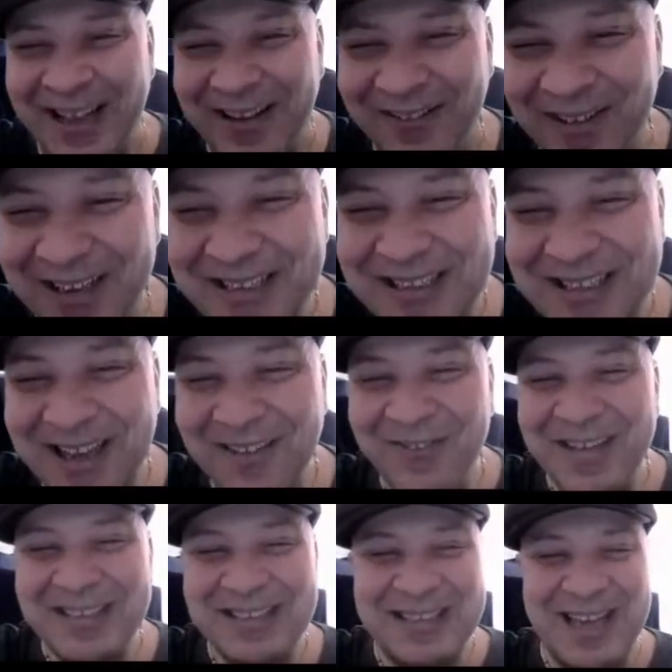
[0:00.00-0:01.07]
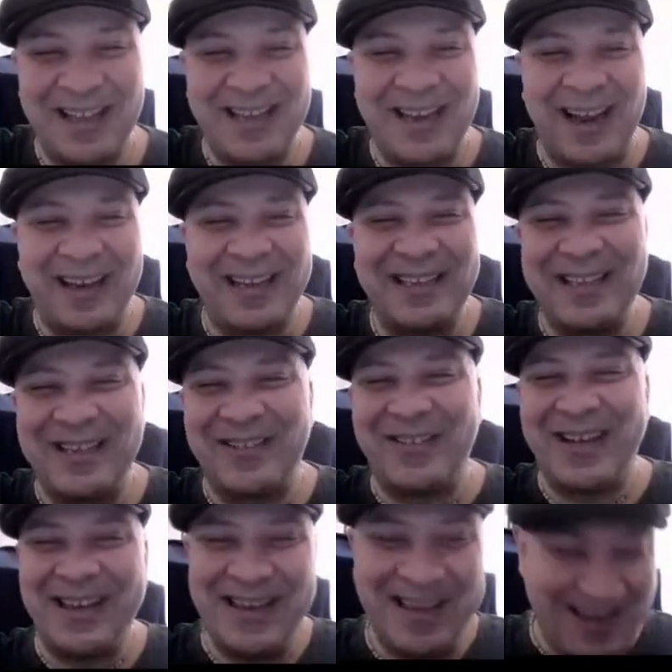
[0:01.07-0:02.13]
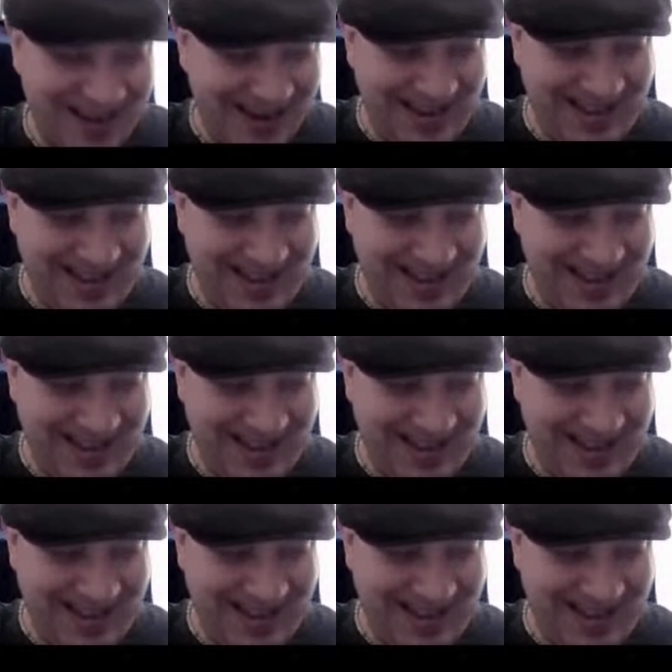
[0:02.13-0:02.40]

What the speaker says: What's up, Miss Kelly? How you doing?